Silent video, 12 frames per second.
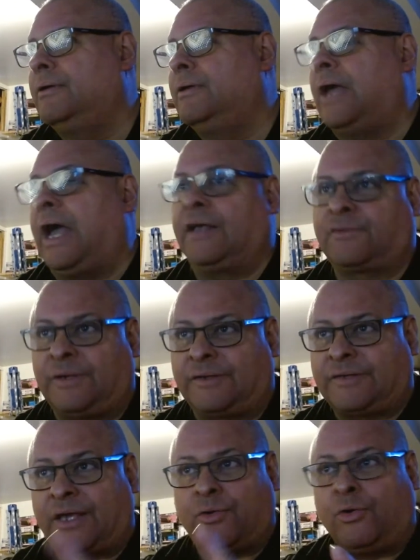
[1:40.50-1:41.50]
as soon as
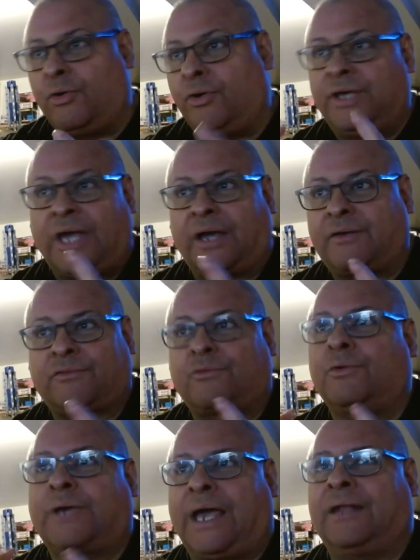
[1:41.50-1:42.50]
I Google Yonkers
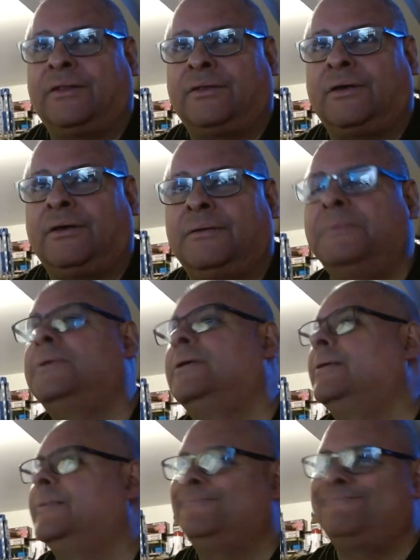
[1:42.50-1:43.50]
School Calendar,
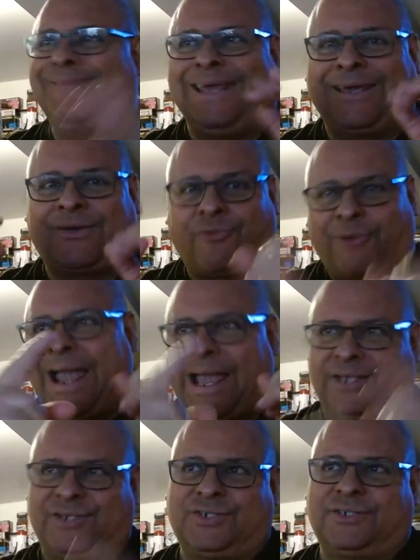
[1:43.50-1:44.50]
it
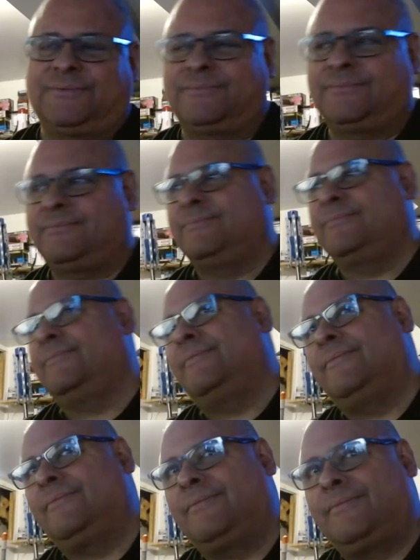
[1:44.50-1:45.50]
crashed.
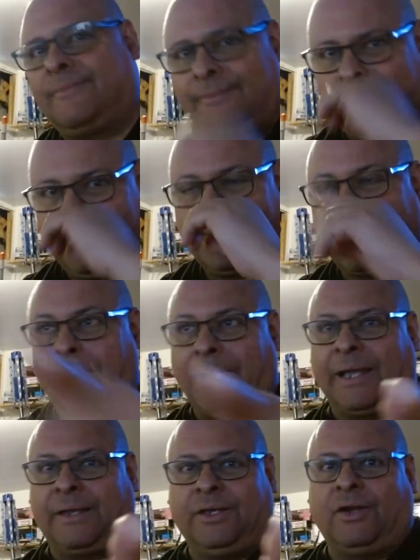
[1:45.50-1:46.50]

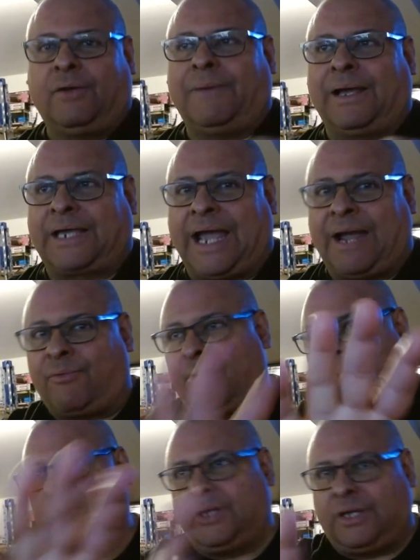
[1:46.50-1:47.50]
My
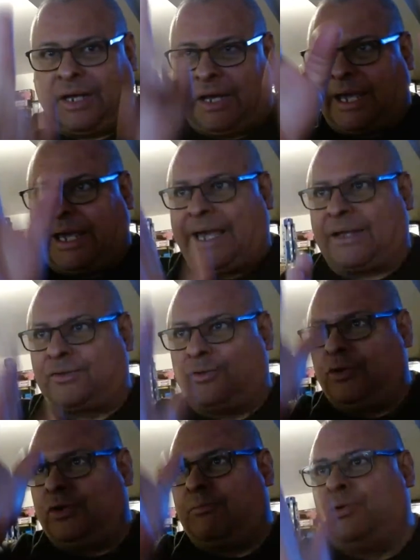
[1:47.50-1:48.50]
camera, yeah, it got two
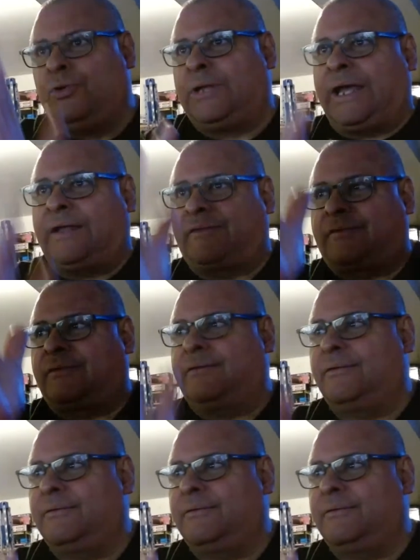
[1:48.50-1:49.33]
little blue lights.